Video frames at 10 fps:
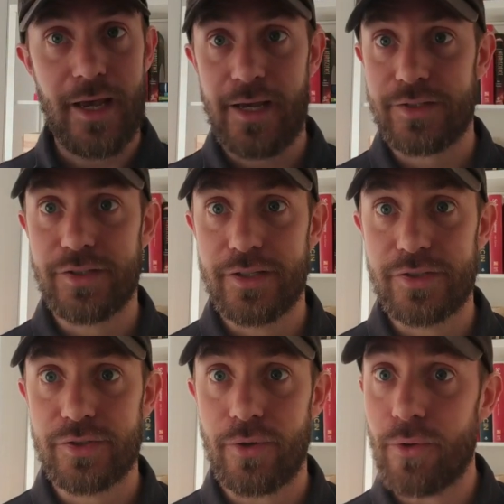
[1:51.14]

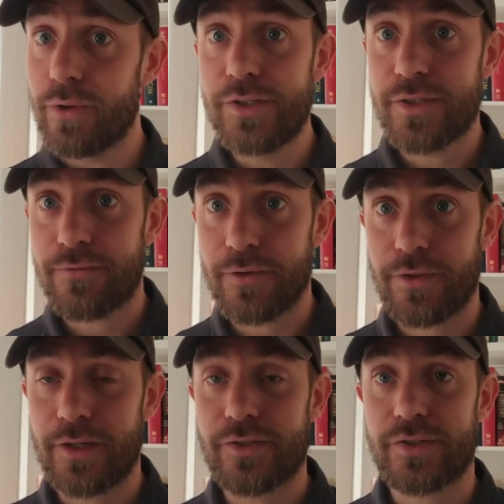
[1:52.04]
assets, all these different
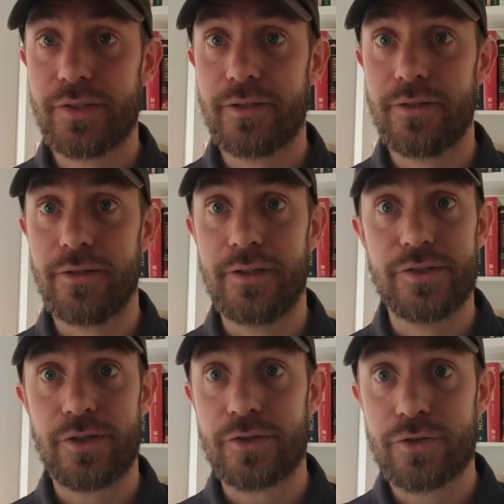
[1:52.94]
things. It
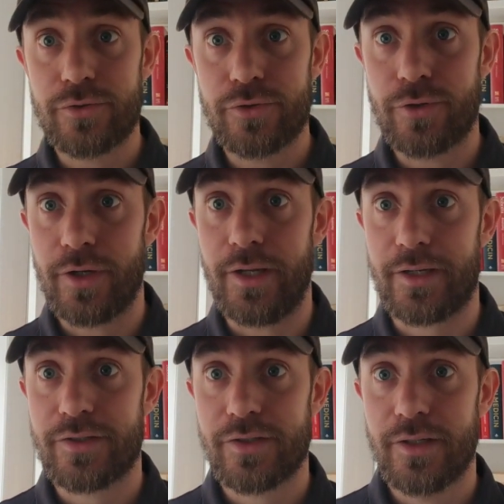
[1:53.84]
starts to
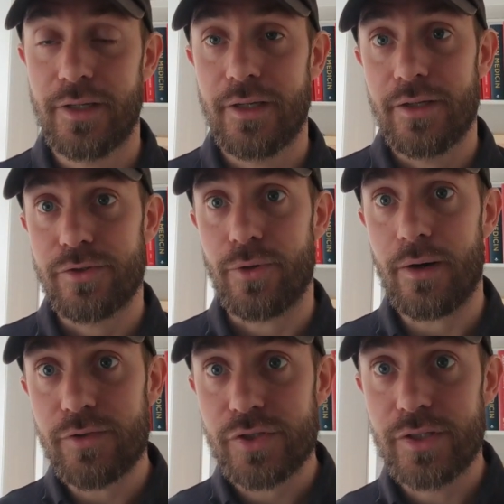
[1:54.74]
connect. So
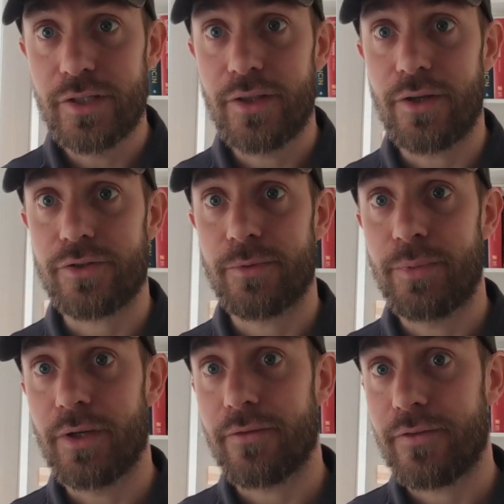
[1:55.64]
obviously there's a
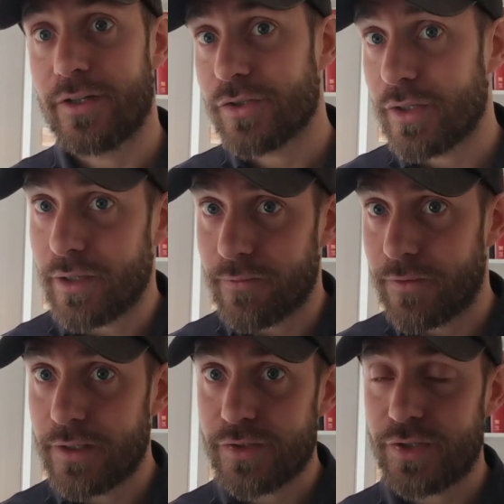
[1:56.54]
bit of Internet of
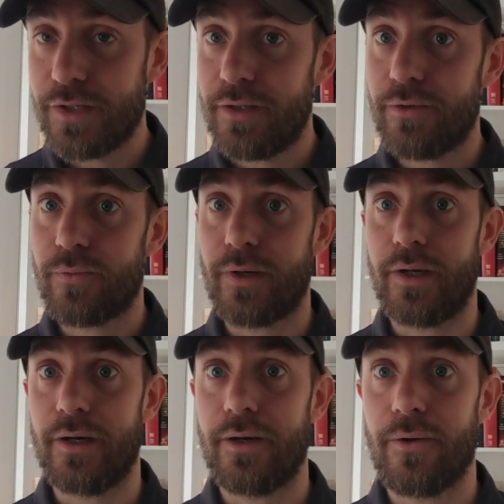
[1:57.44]
Things here,
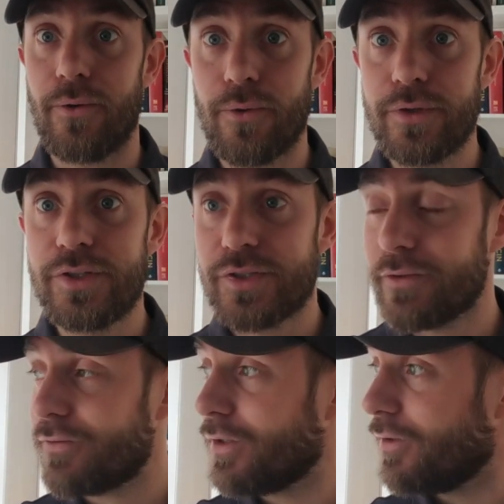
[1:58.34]
where all these
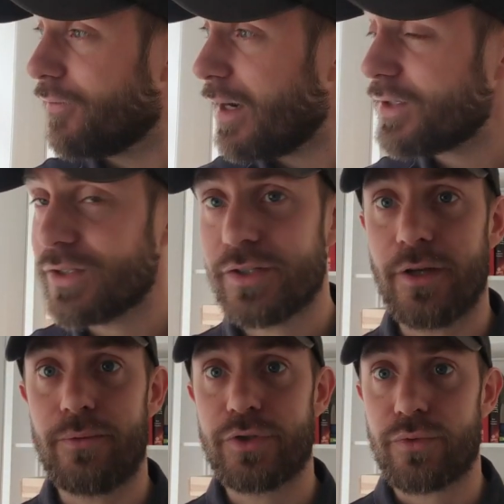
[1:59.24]
different devices
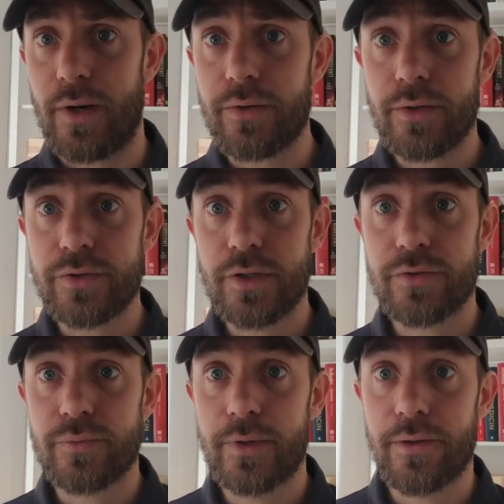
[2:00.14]
that we surround
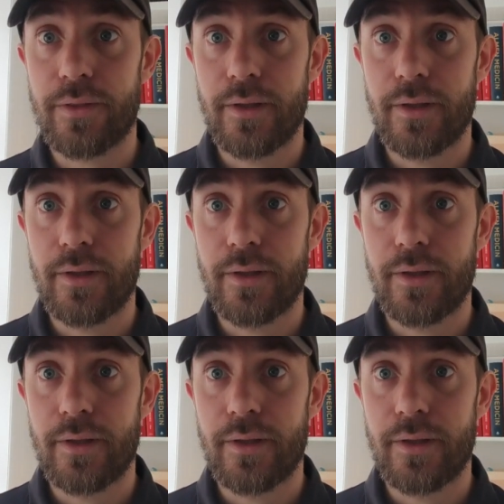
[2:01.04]
ourselves with,